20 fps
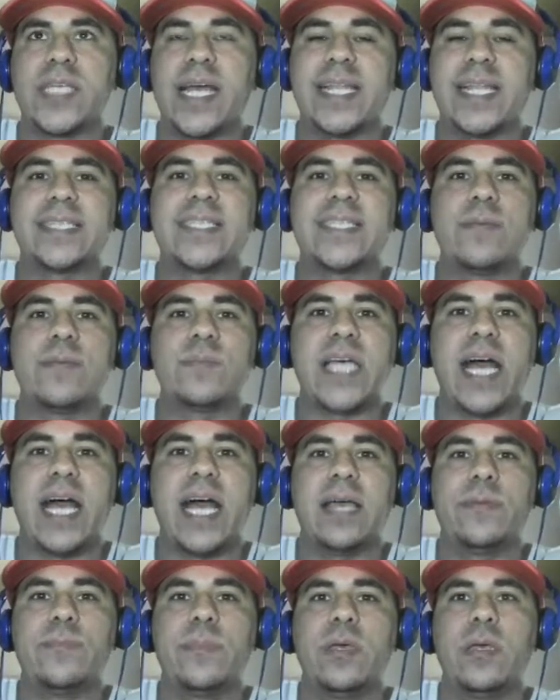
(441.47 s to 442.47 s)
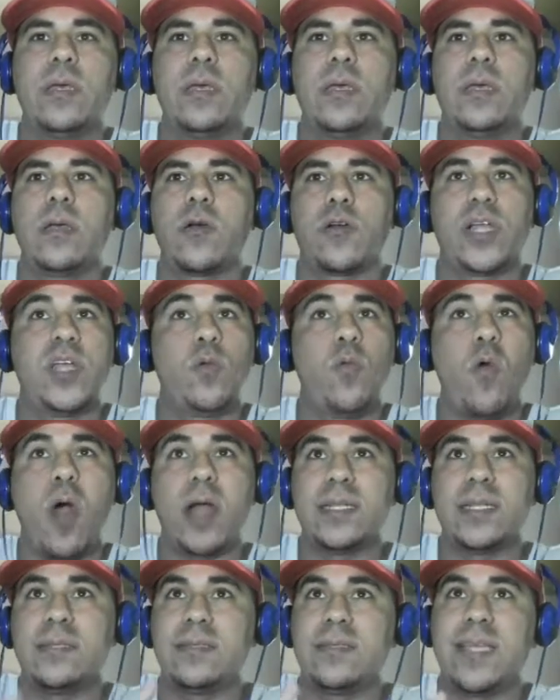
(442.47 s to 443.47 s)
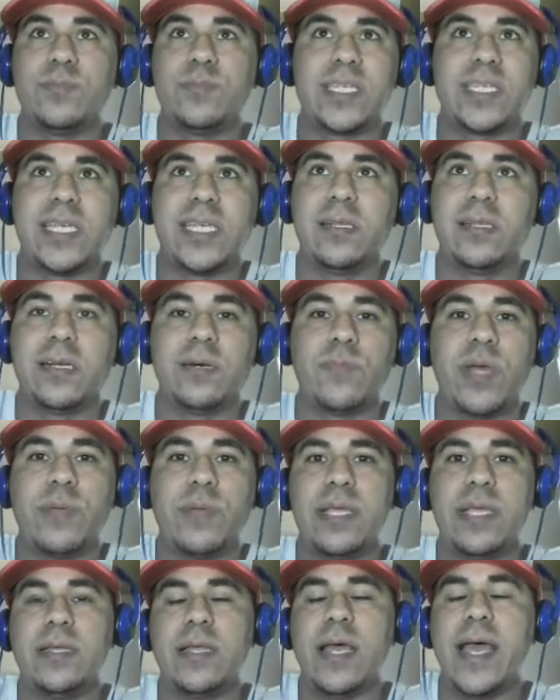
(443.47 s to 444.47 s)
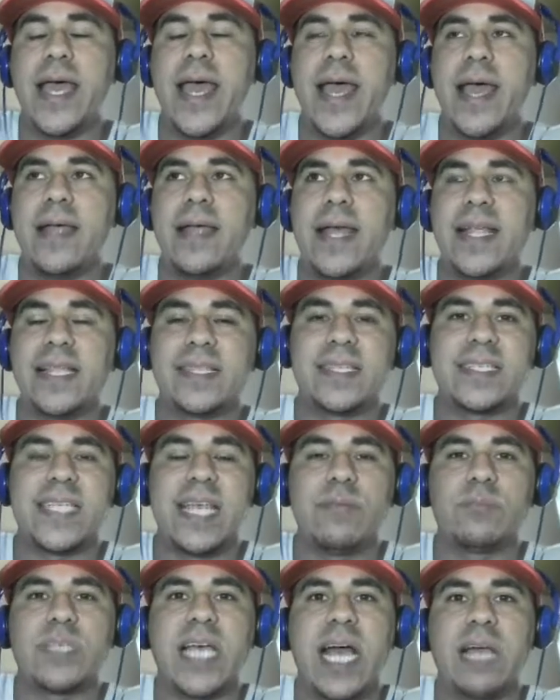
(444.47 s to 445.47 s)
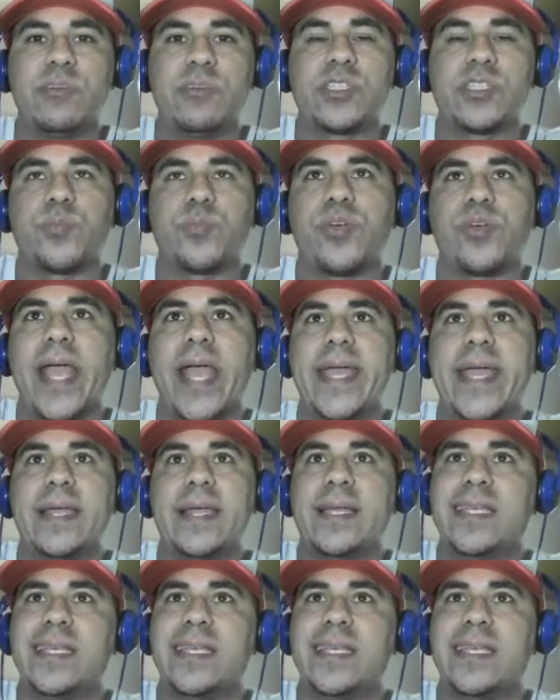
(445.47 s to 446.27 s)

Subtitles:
And at the same time, or he wanted them to kill him, I mean, and at the same time, he was praying.